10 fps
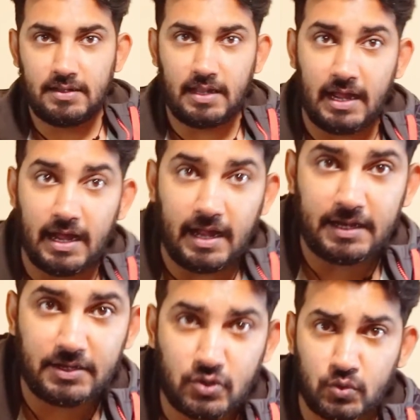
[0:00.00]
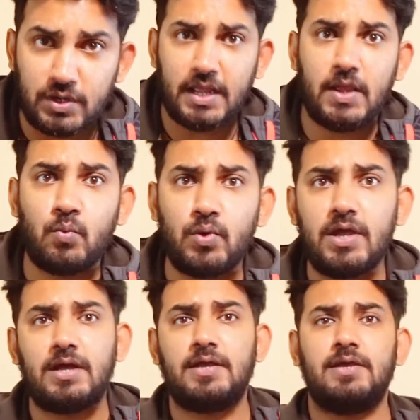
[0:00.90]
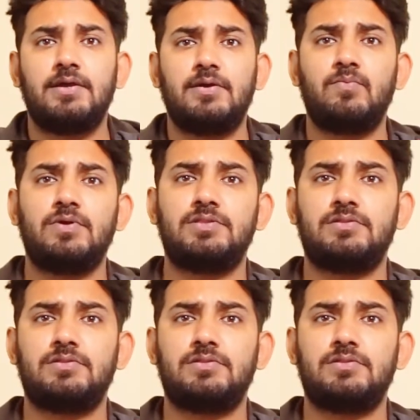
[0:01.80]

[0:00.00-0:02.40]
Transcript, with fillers: and today we are here with